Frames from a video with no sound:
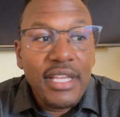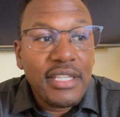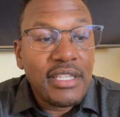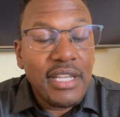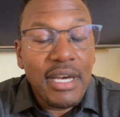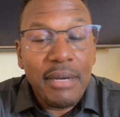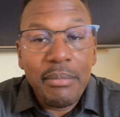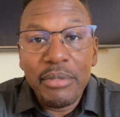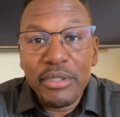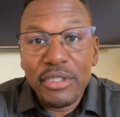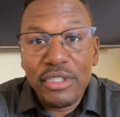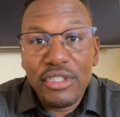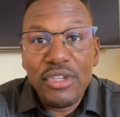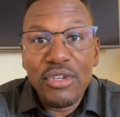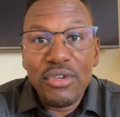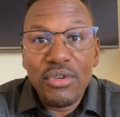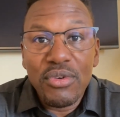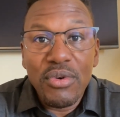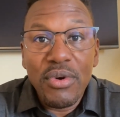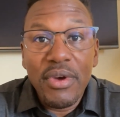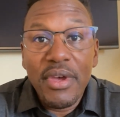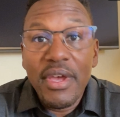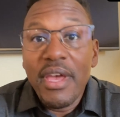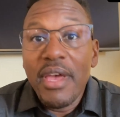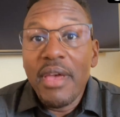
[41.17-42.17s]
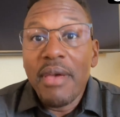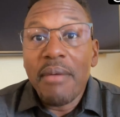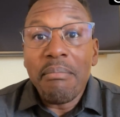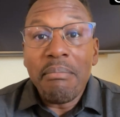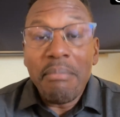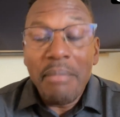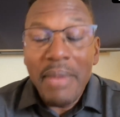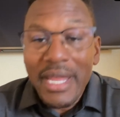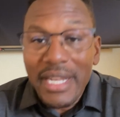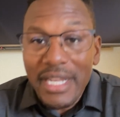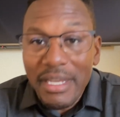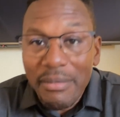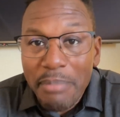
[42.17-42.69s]
Number two,
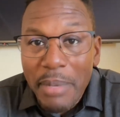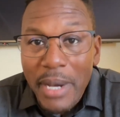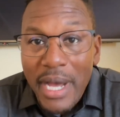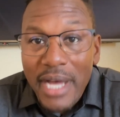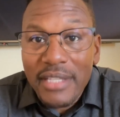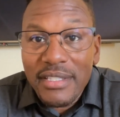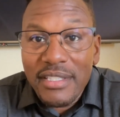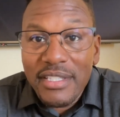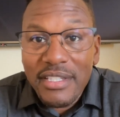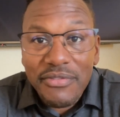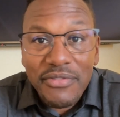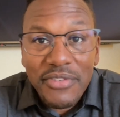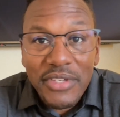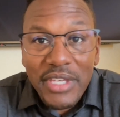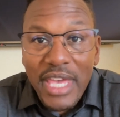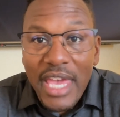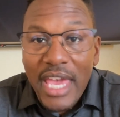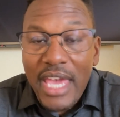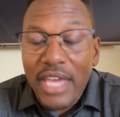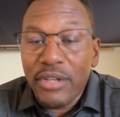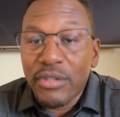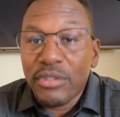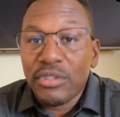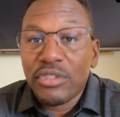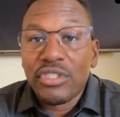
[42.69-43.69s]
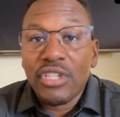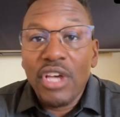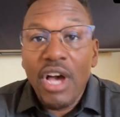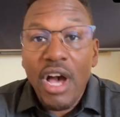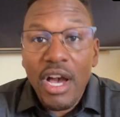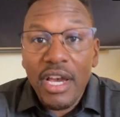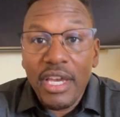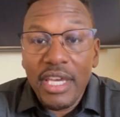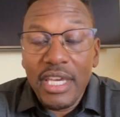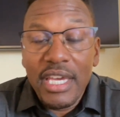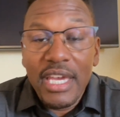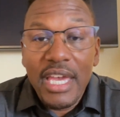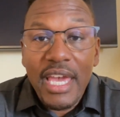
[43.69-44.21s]
many pontificators,
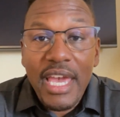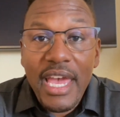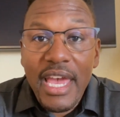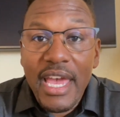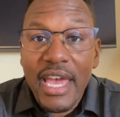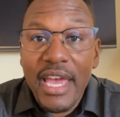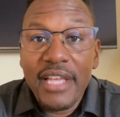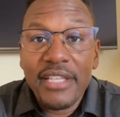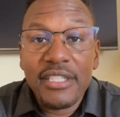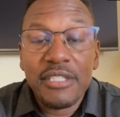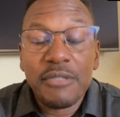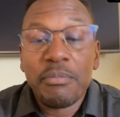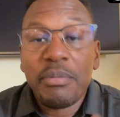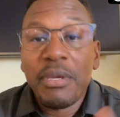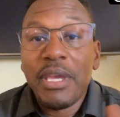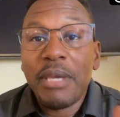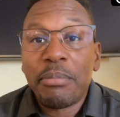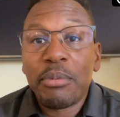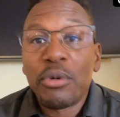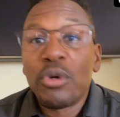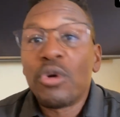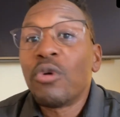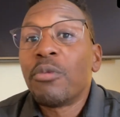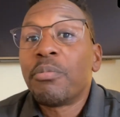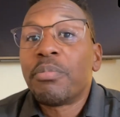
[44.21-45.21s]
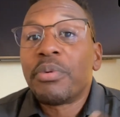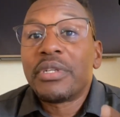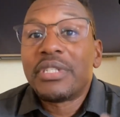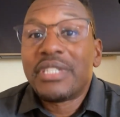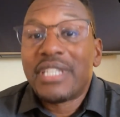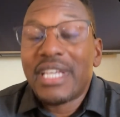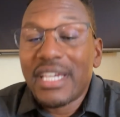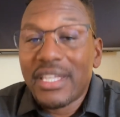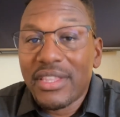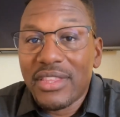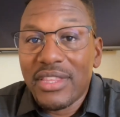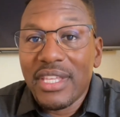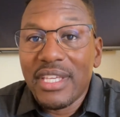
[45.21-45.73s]
talking heads, people who
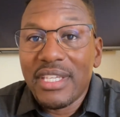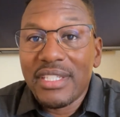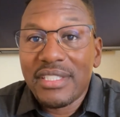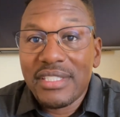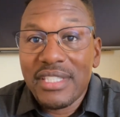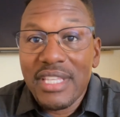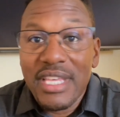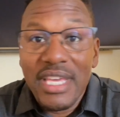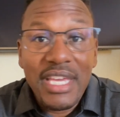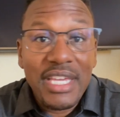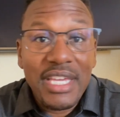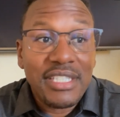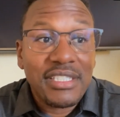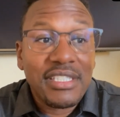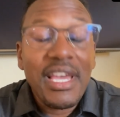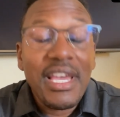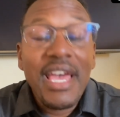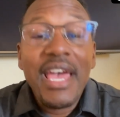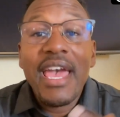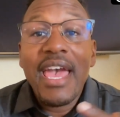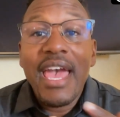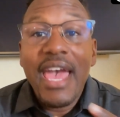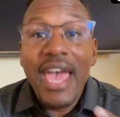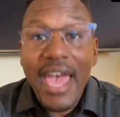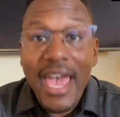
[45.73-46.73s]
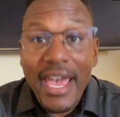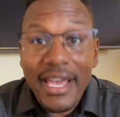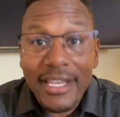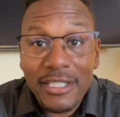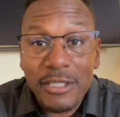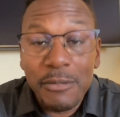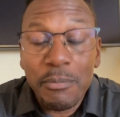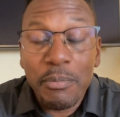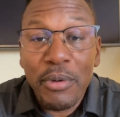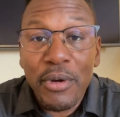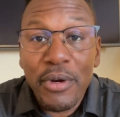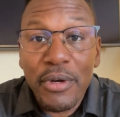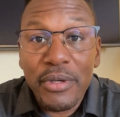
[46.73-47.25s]
predict these things,
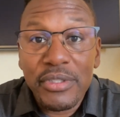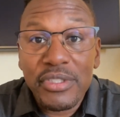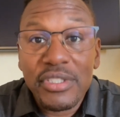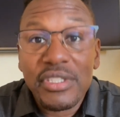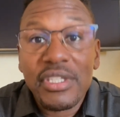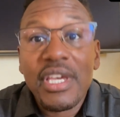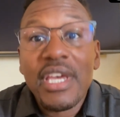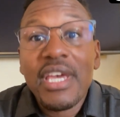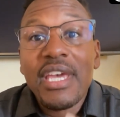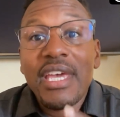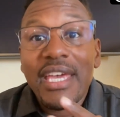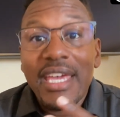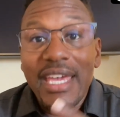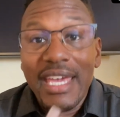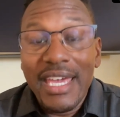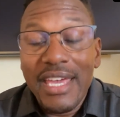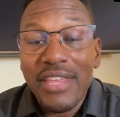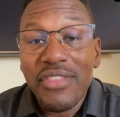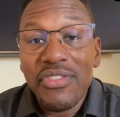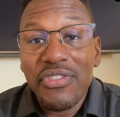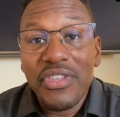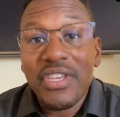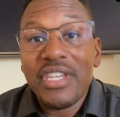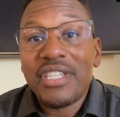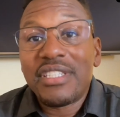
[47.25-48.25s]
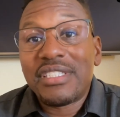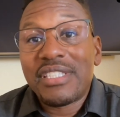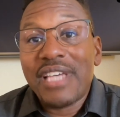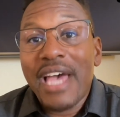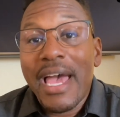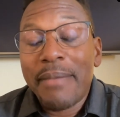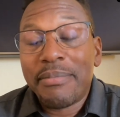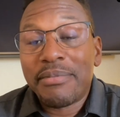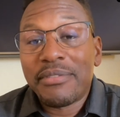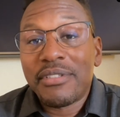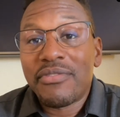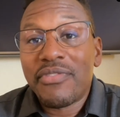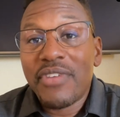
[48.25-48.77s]
experts in these
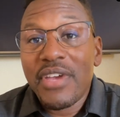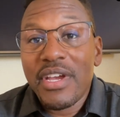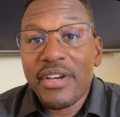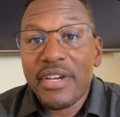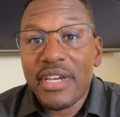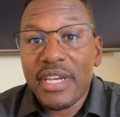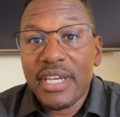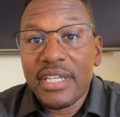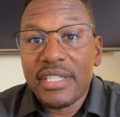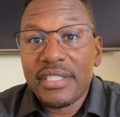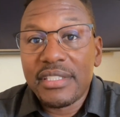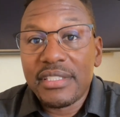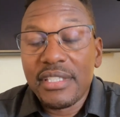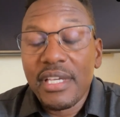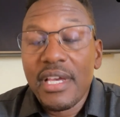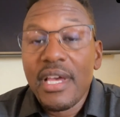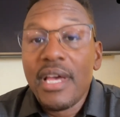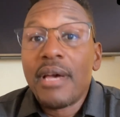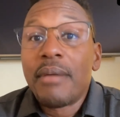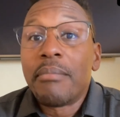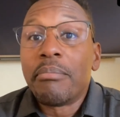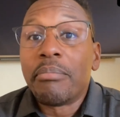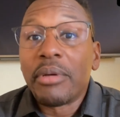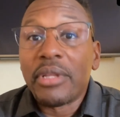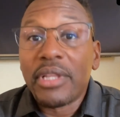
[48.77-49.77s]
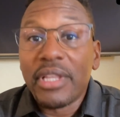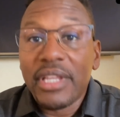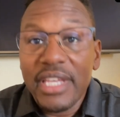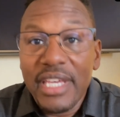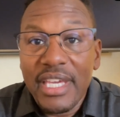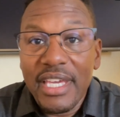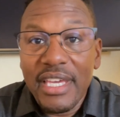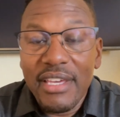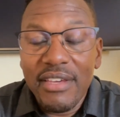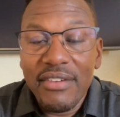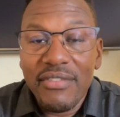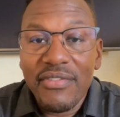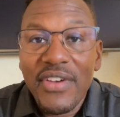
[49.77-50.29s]
types of areas
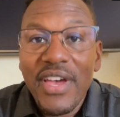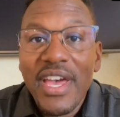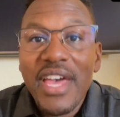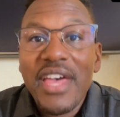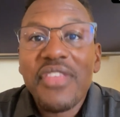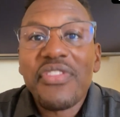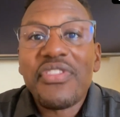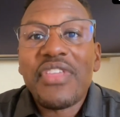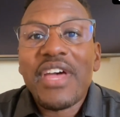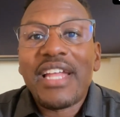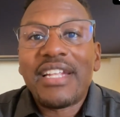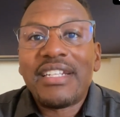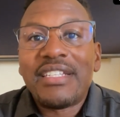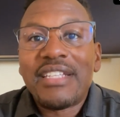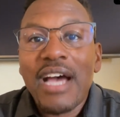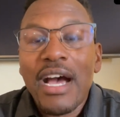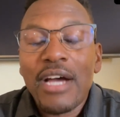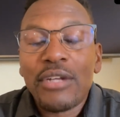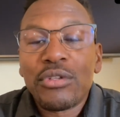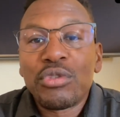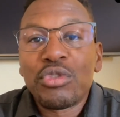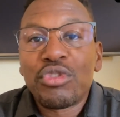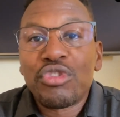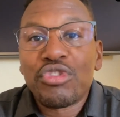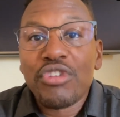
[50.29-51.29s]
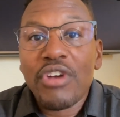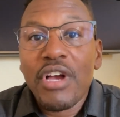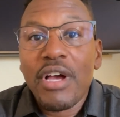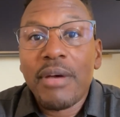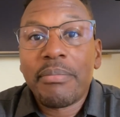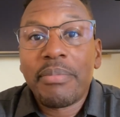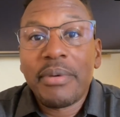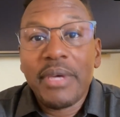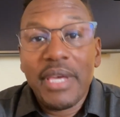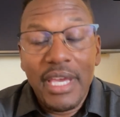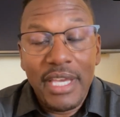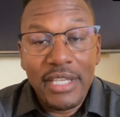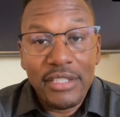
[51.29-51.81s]
believe that Donald
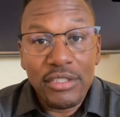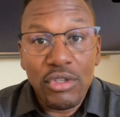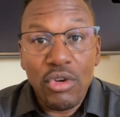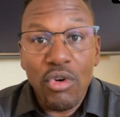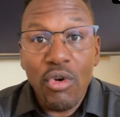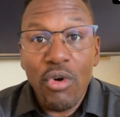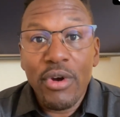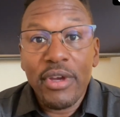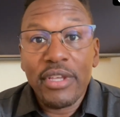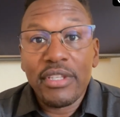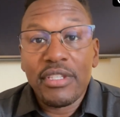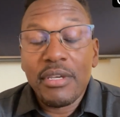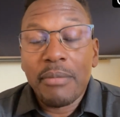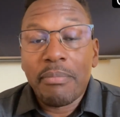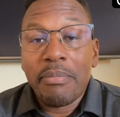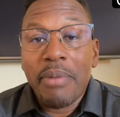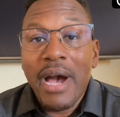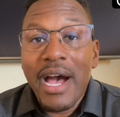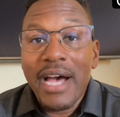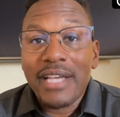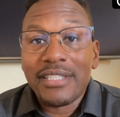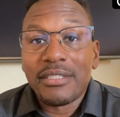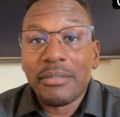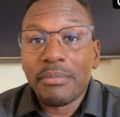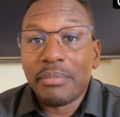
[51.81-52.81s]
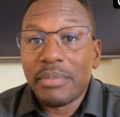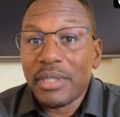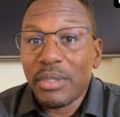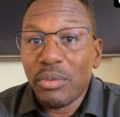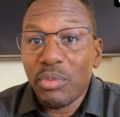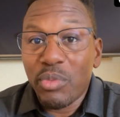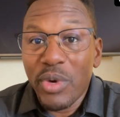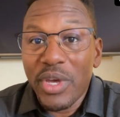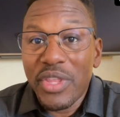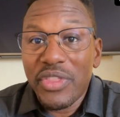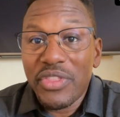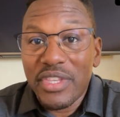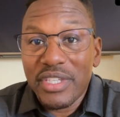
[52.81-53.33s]
Trump is going to possibly
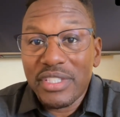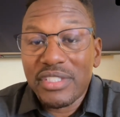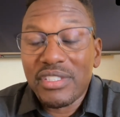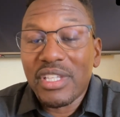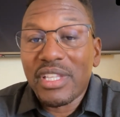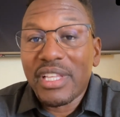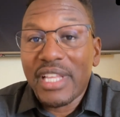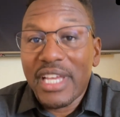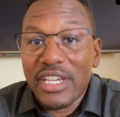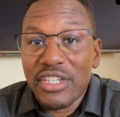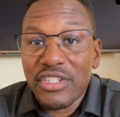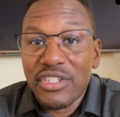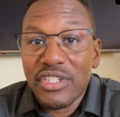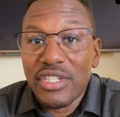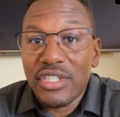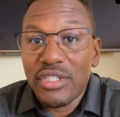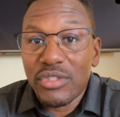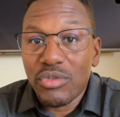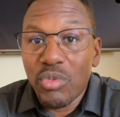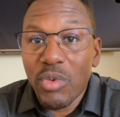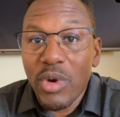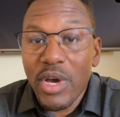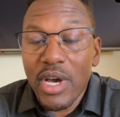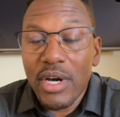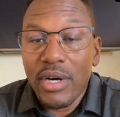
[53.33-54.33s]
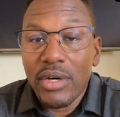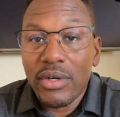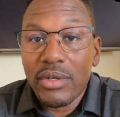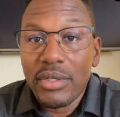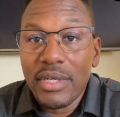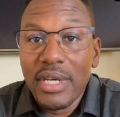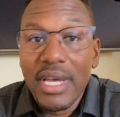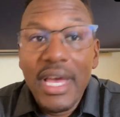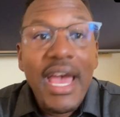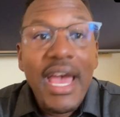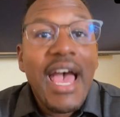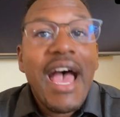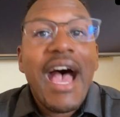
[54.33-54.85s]
win this election as well.
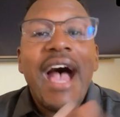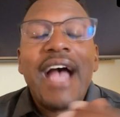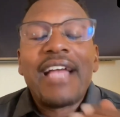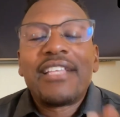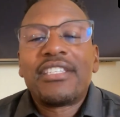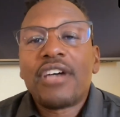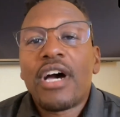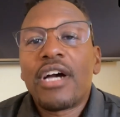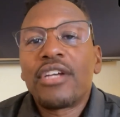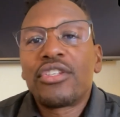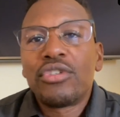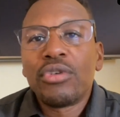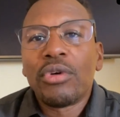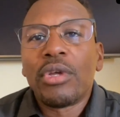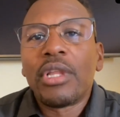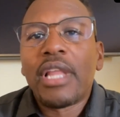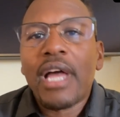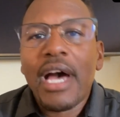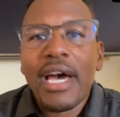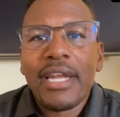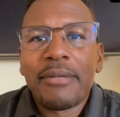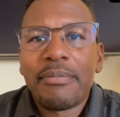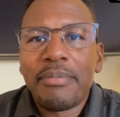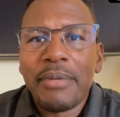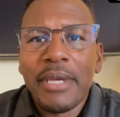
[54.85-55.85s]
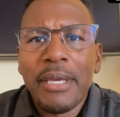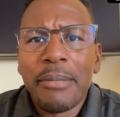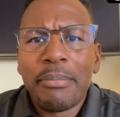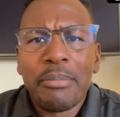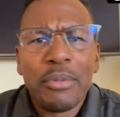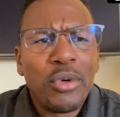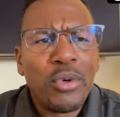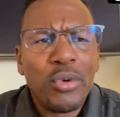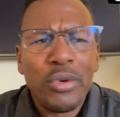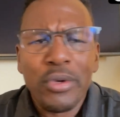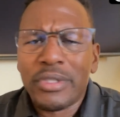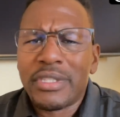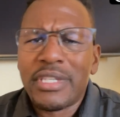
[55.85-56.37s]
I talked to a lot of people
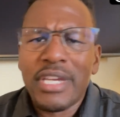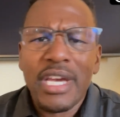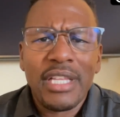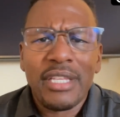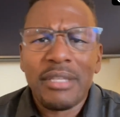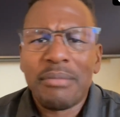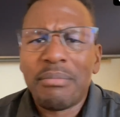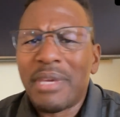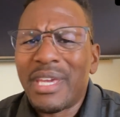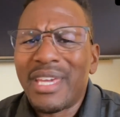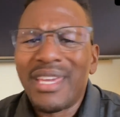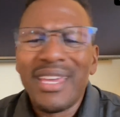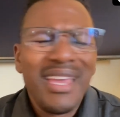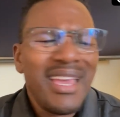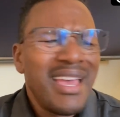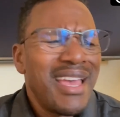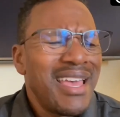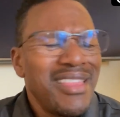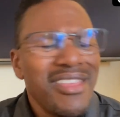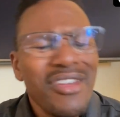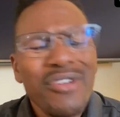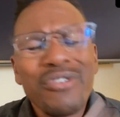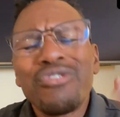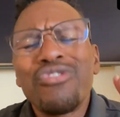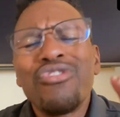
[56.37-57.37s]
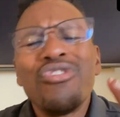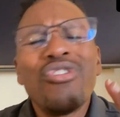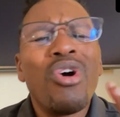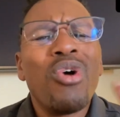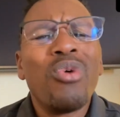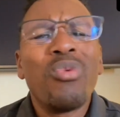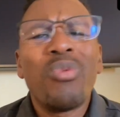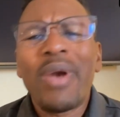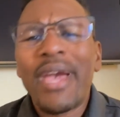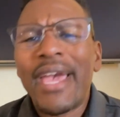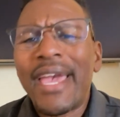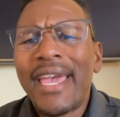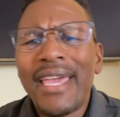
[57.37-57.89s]
who are telling me there's no
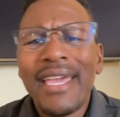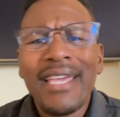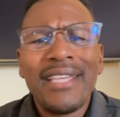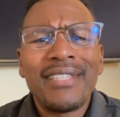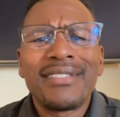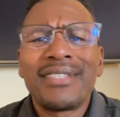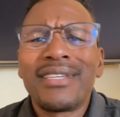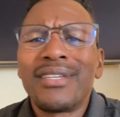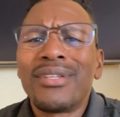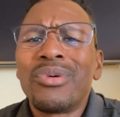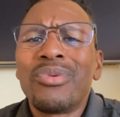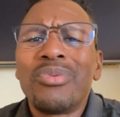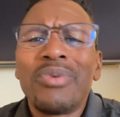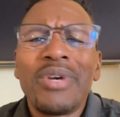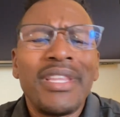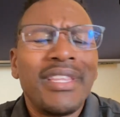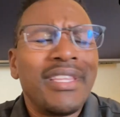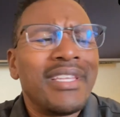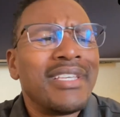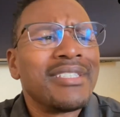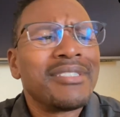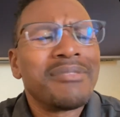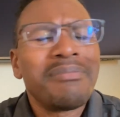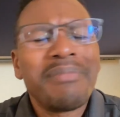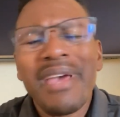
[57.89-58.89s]
way he's going to win this.